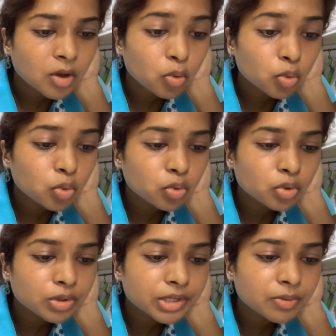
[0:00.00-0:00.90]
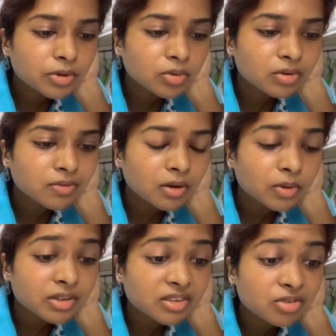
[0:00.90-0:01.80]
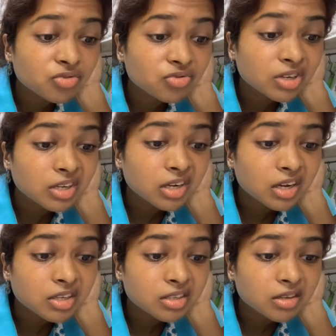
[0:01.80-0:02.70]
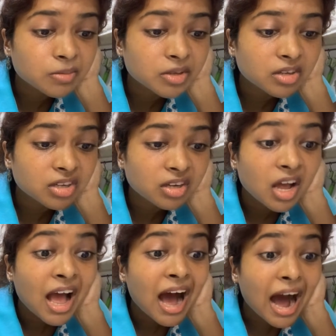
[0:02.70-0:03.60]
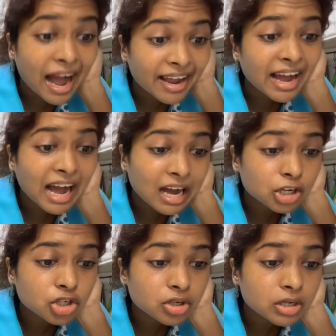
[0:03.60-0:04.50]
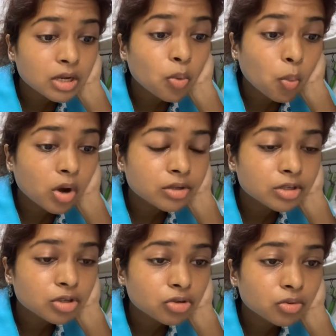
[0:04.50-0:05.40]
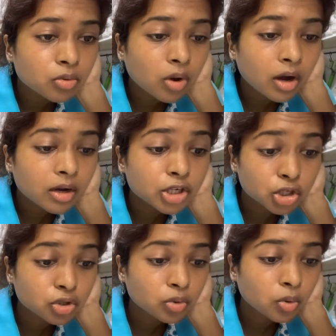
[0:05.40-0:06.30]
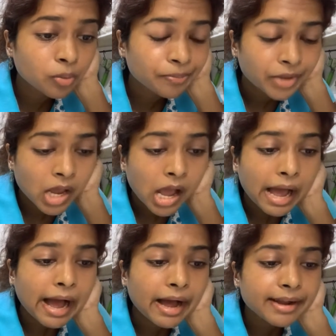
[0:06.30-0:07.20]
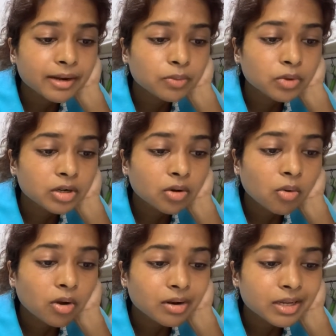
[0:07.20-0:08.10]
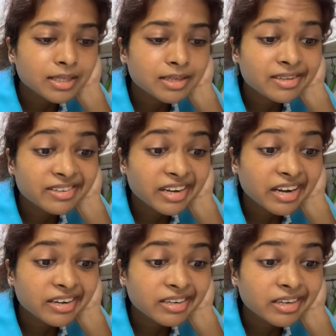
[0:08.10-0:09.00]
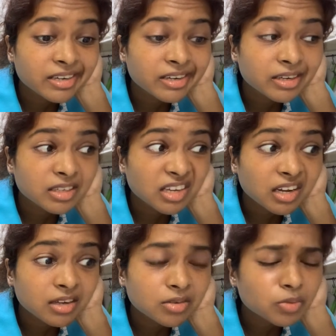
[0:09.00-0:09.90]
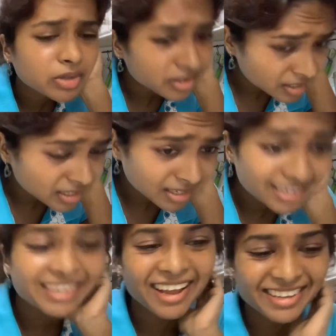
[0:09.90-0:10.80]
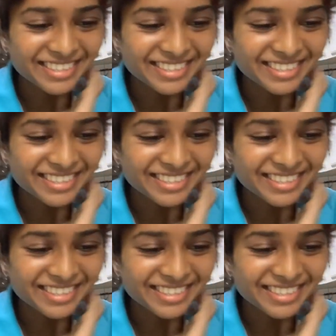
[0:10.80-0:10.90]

Ooh, roti with oat flour sounds really nice, Camila. I actually want to do a show and I want to call it Dine, Dine with Didi. Yes,